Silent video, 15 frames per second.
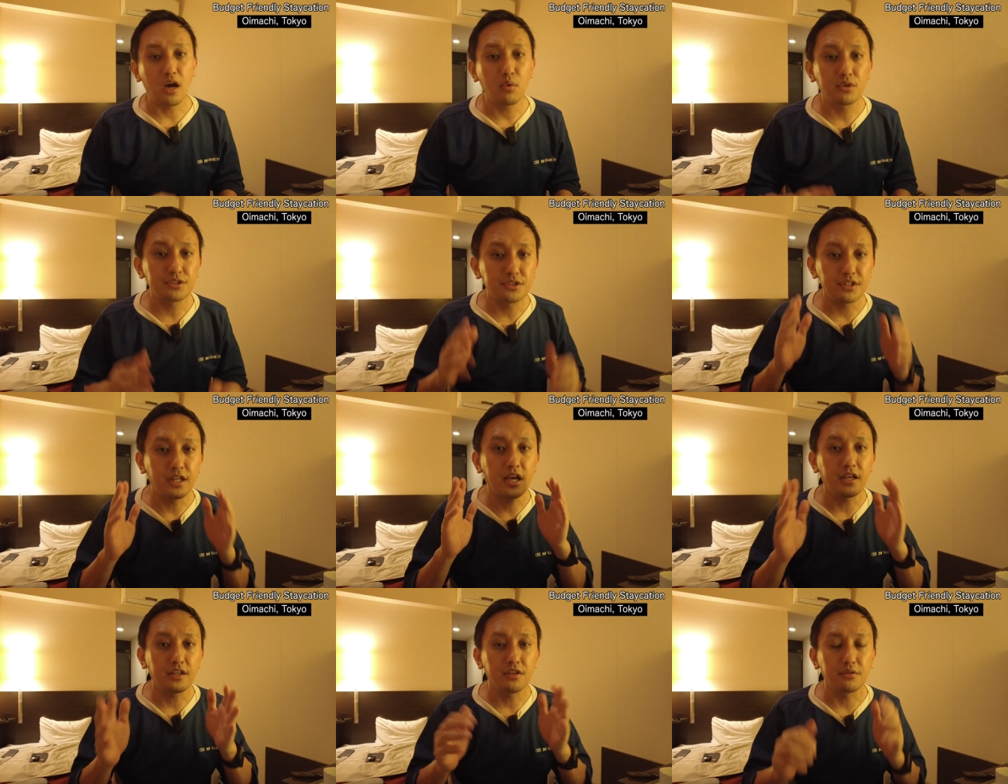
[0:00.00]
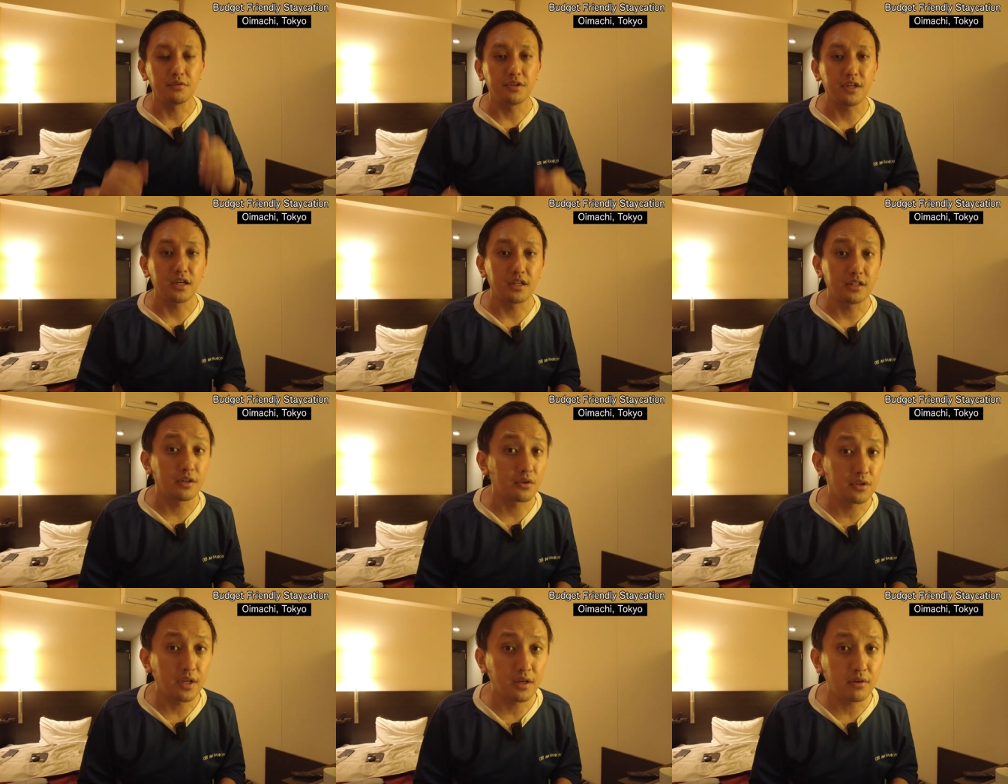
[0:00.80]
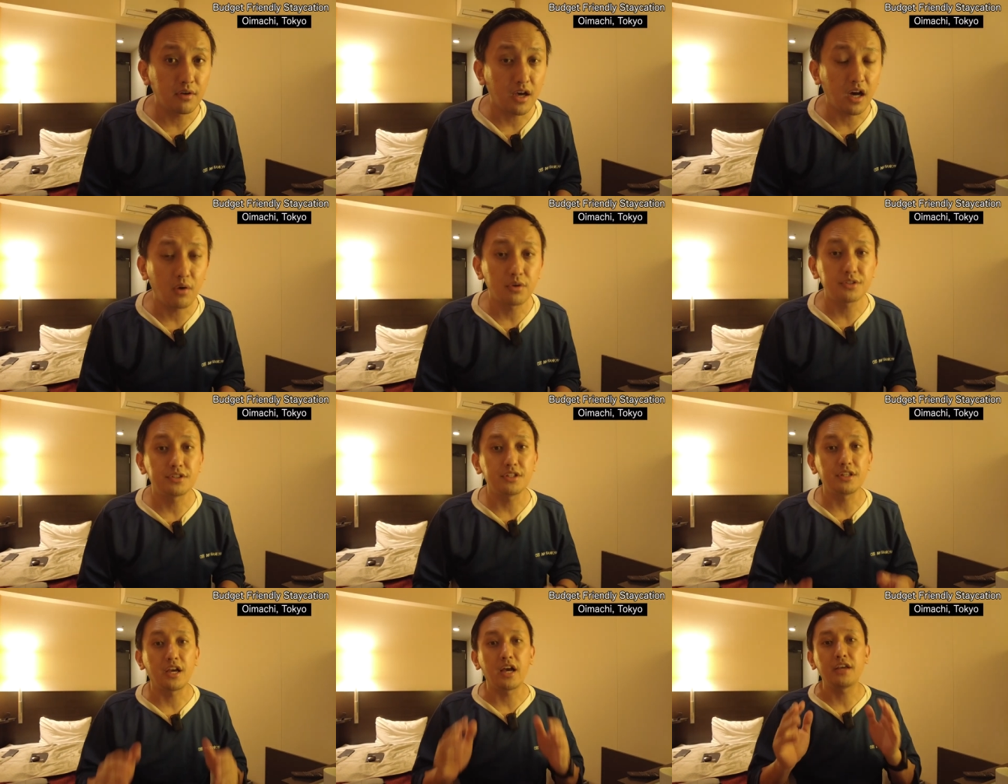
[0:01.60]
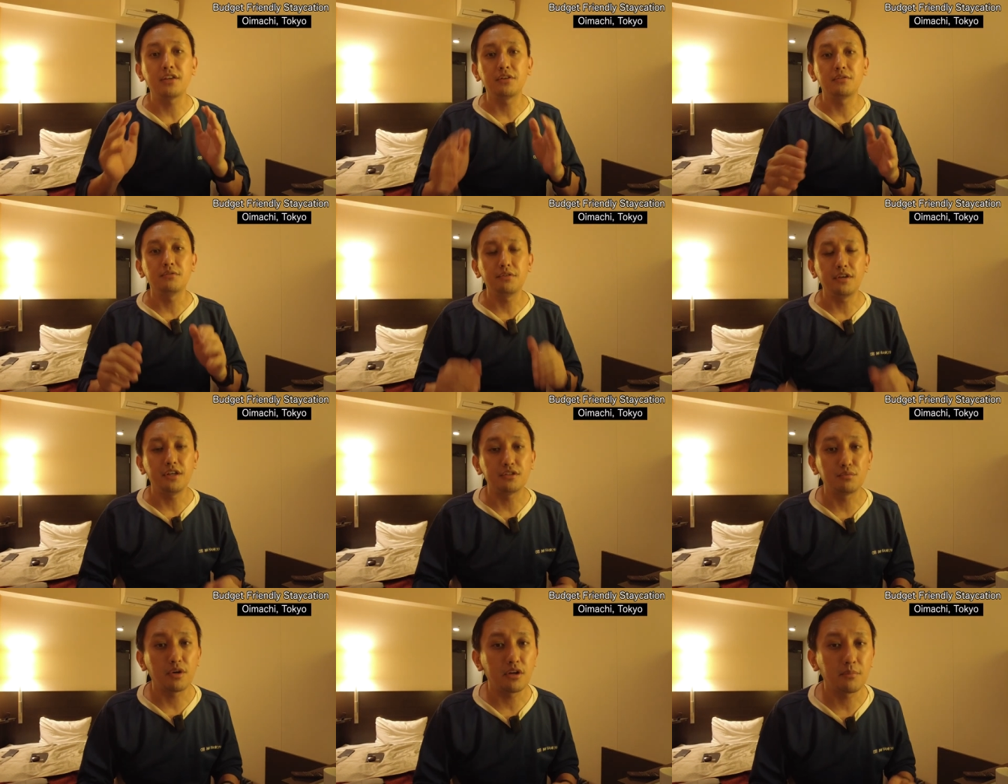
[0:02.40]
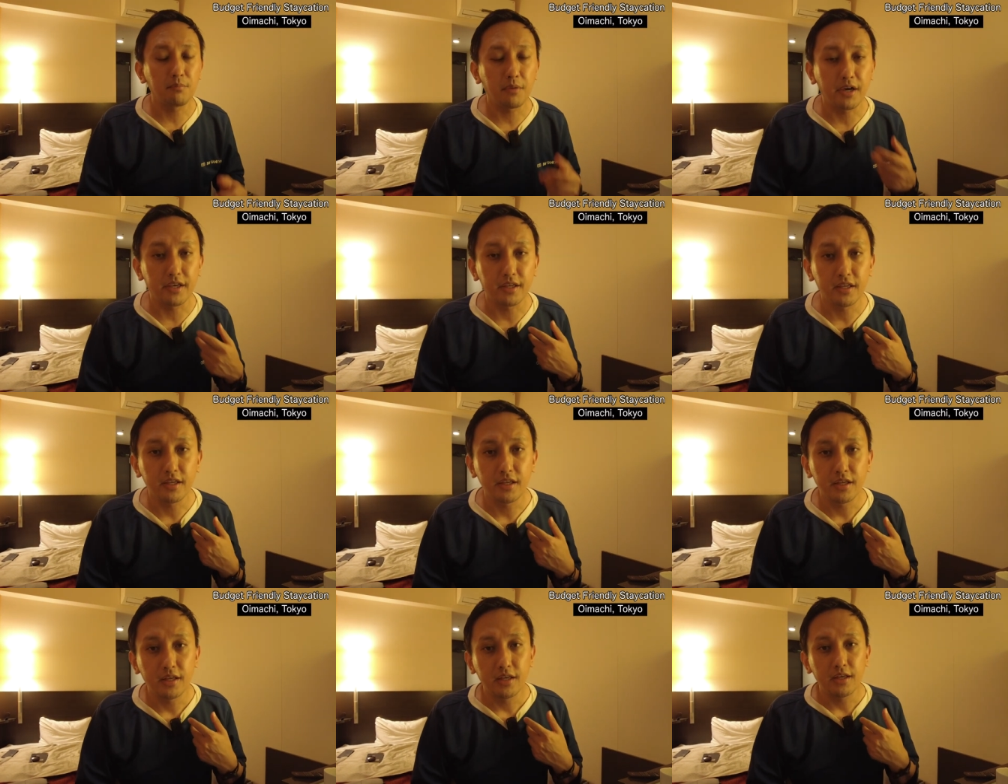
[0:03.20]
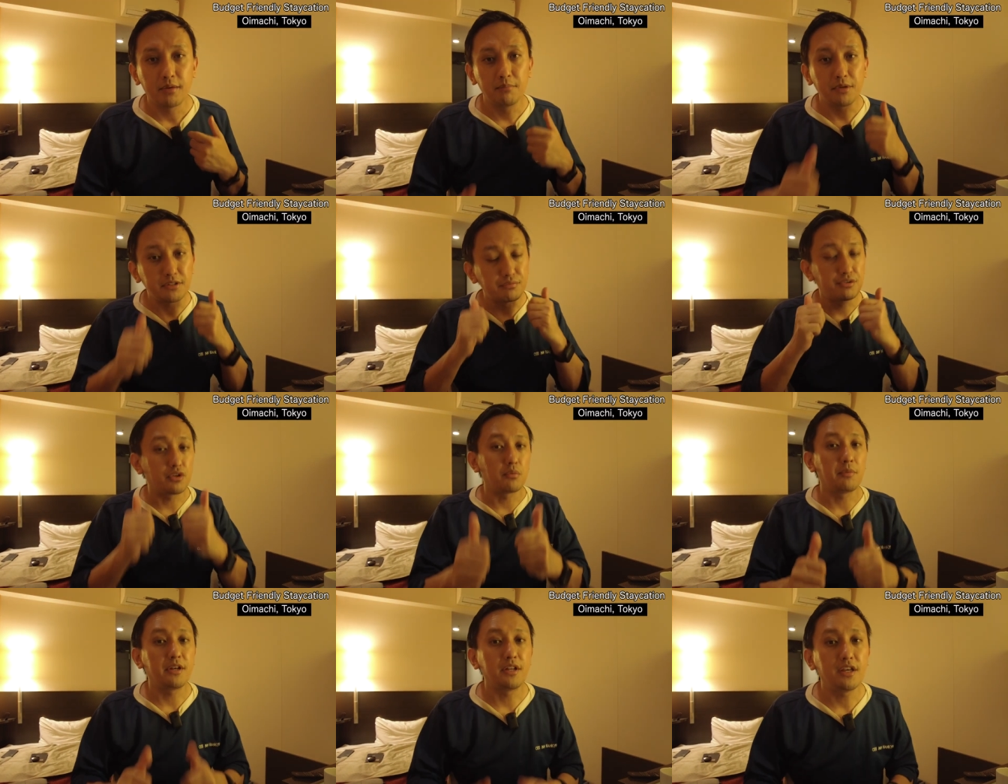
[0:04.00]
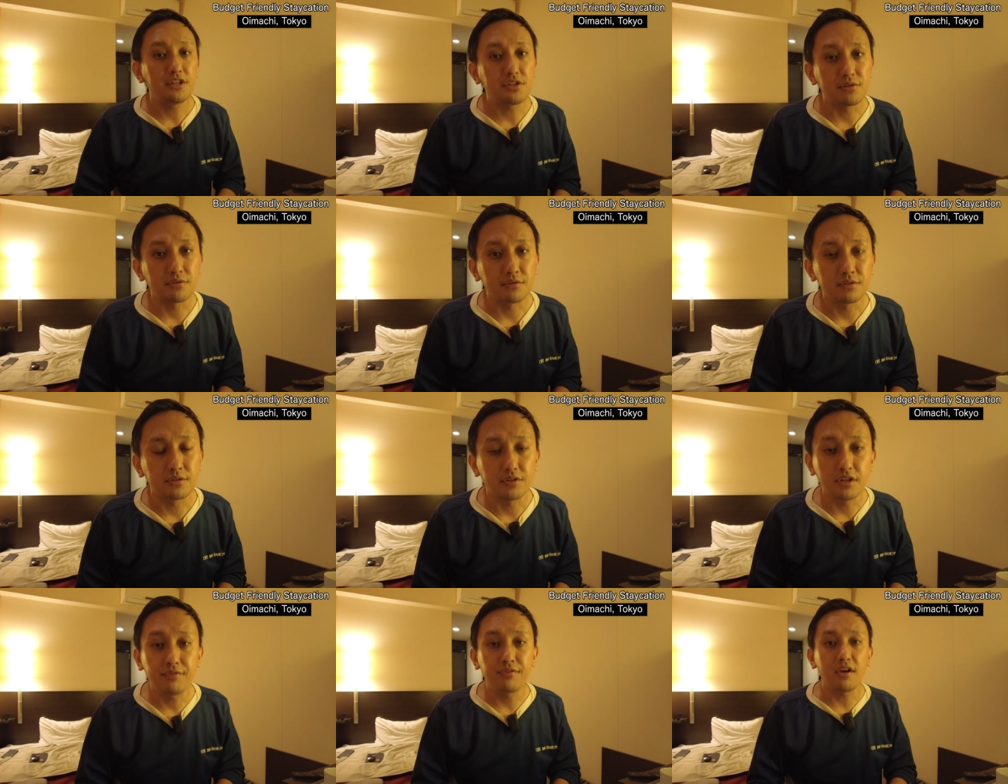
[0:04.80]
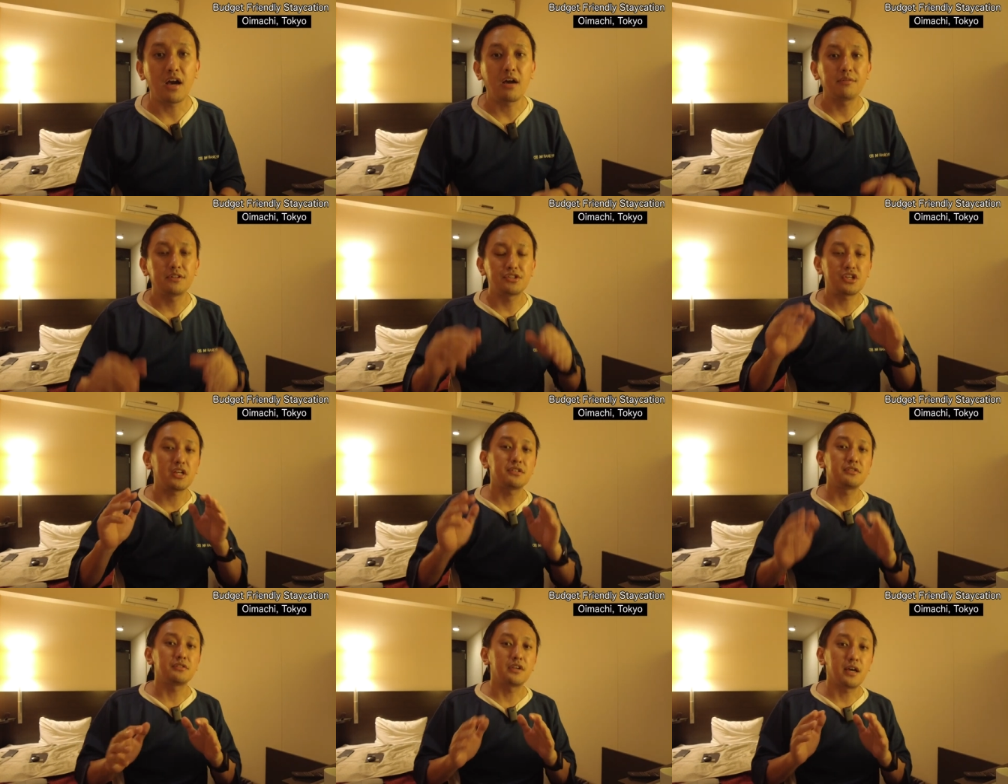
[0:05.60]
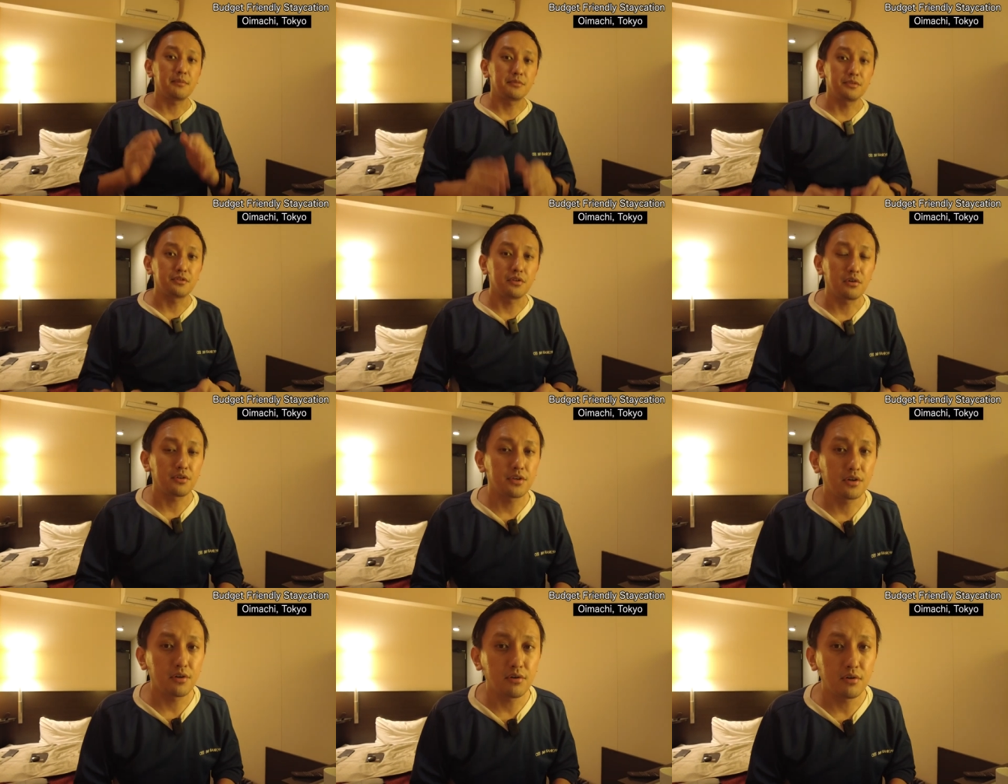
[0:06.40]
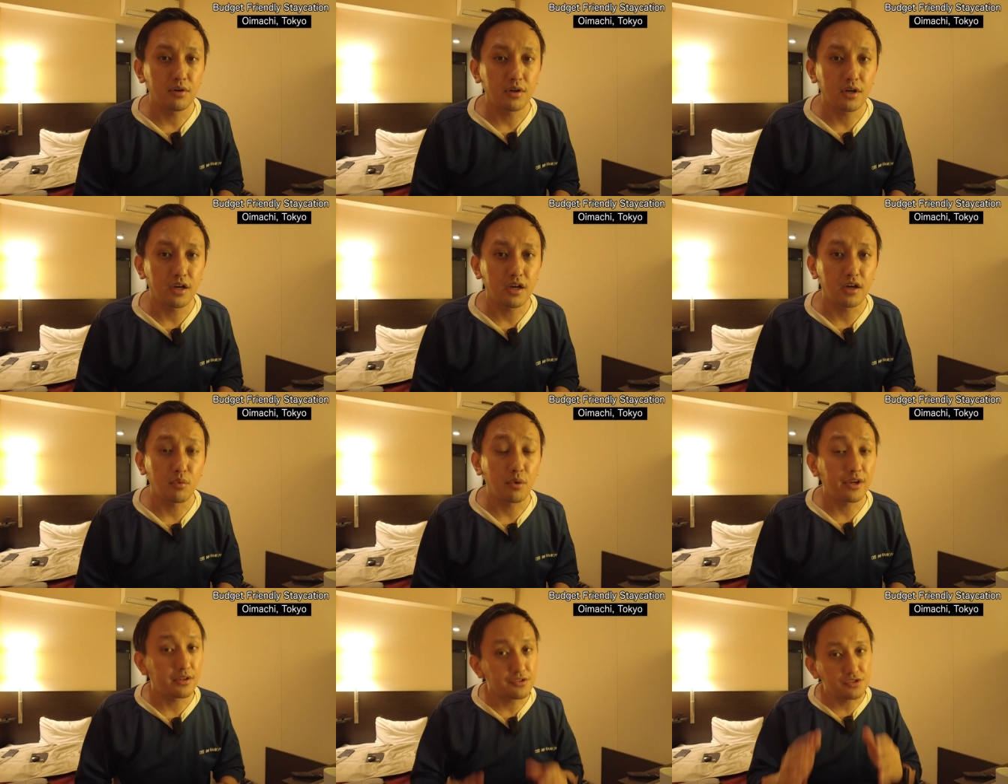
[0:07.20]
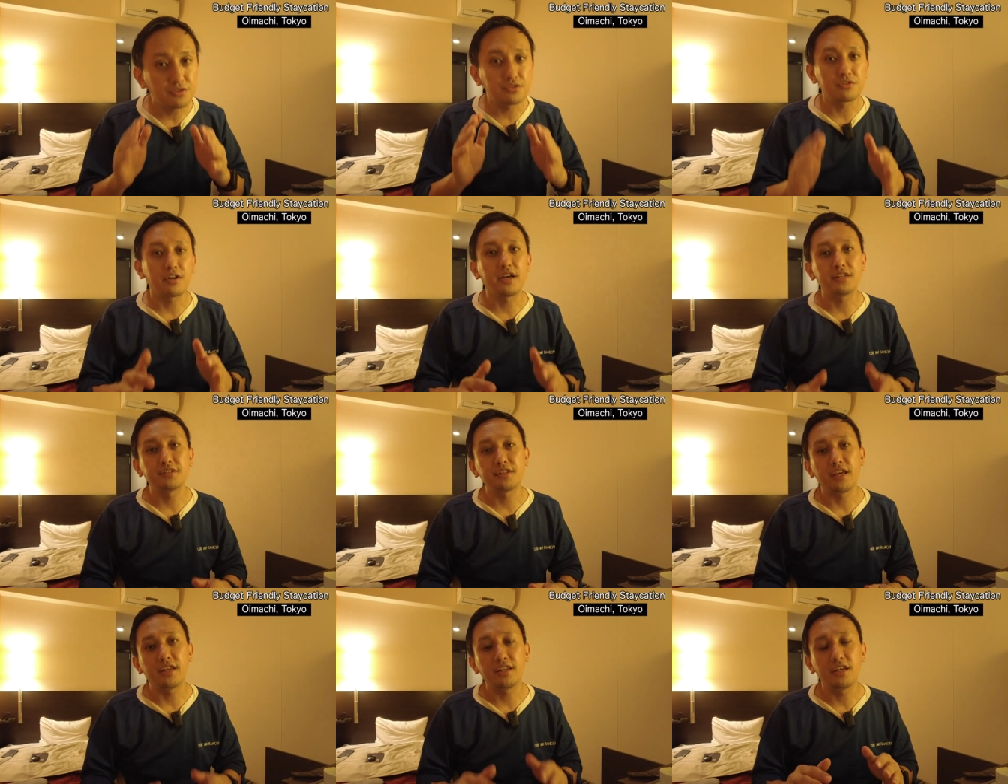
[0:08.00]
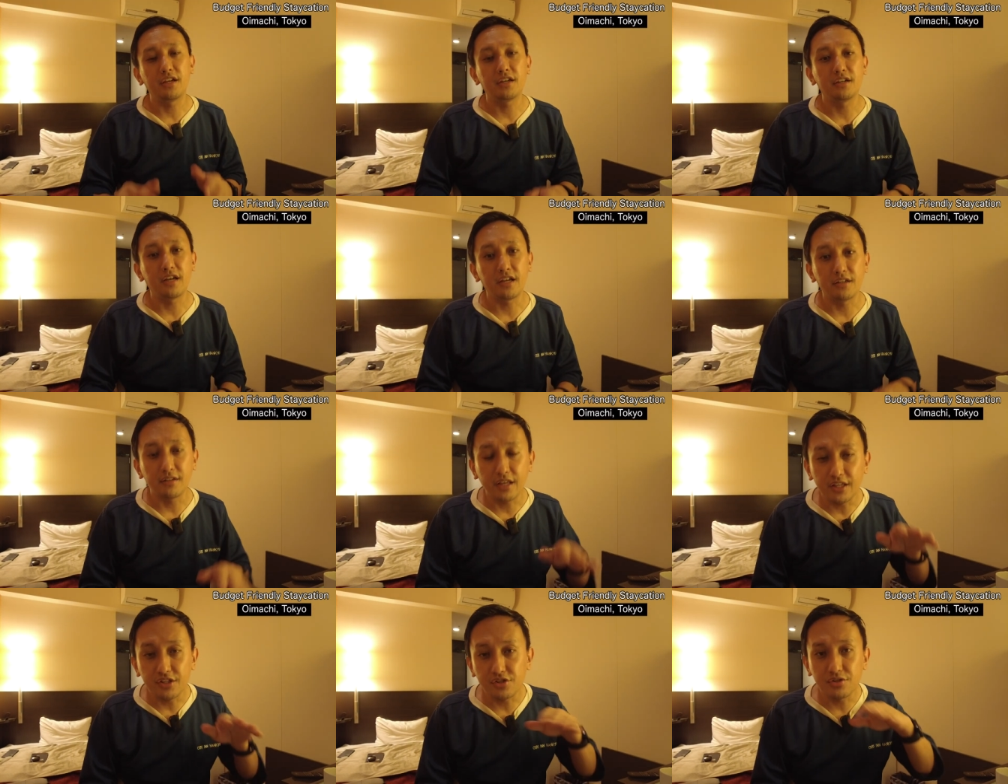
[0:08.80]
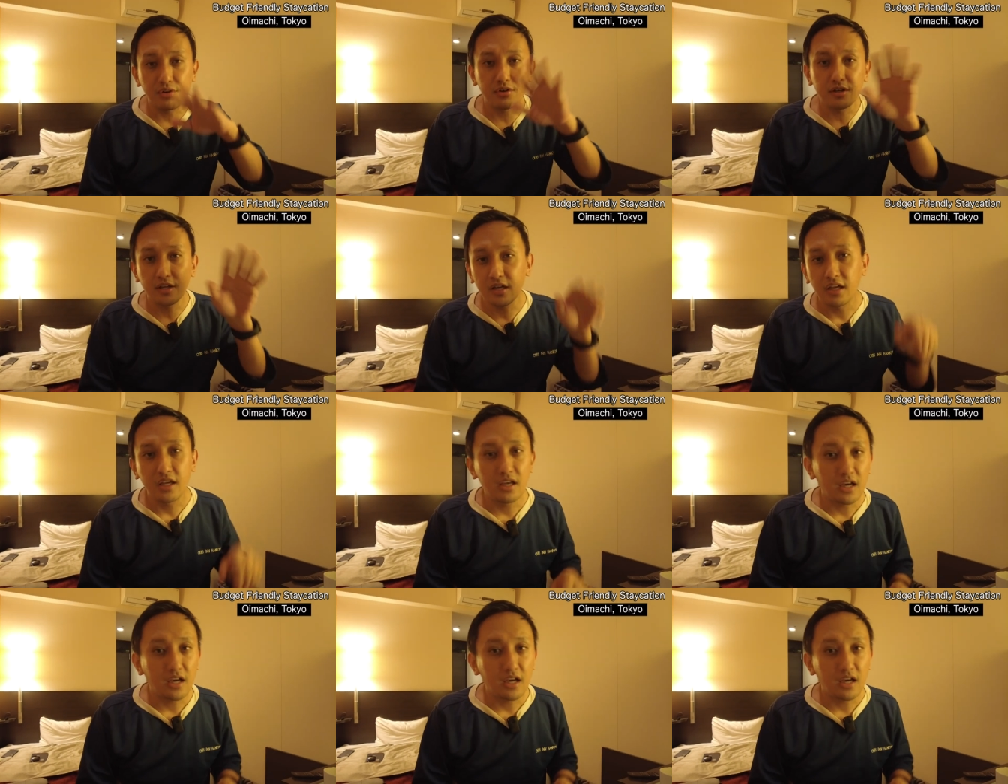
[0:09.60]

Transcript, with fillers: Hours in Hankyu. Yeah, the hotel Hours in Hankyu is one of my best recommendation. So if you have a chance to come to Tokyo, why don't you try staying here and enjoy